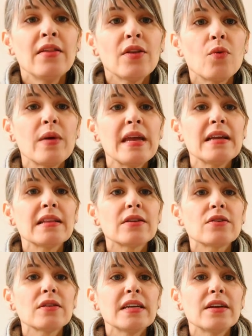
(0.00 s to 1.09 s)
The wing
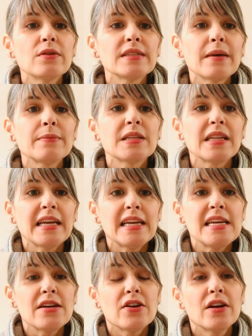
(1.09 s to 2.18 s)
literally goes up to like
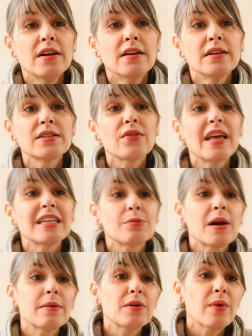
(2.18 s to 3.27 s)
here. So that's
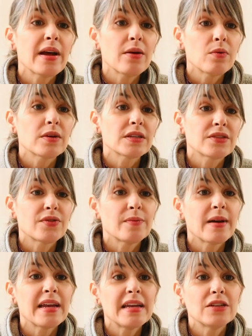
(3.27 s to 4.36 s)
probably why it works for
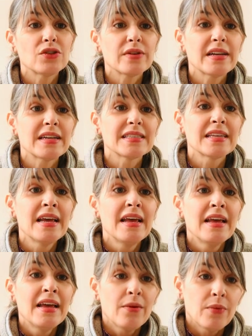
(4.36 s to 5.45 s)
my injury, because
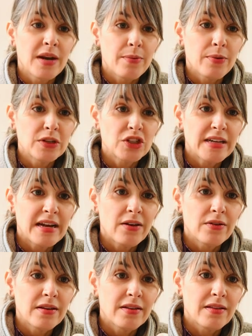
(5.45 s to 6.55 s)
when I push
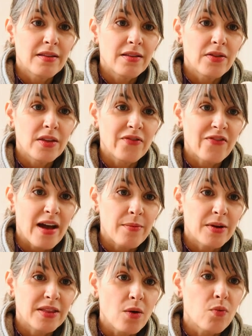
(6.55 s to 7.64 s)
down the
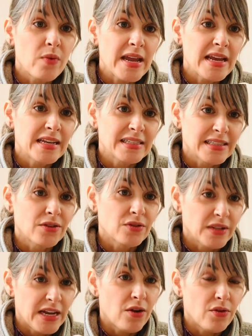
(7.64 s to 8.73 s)
fabric, the wing is
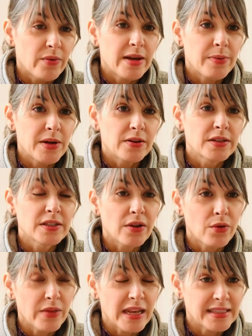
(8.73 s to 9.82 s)
literally all the way up here.
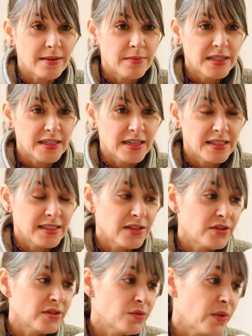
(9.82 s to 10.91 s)
So that's something to
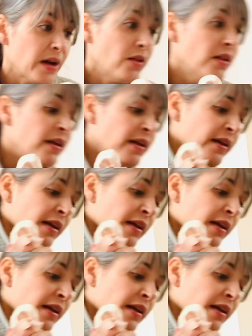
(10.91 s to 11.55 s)
consider as well.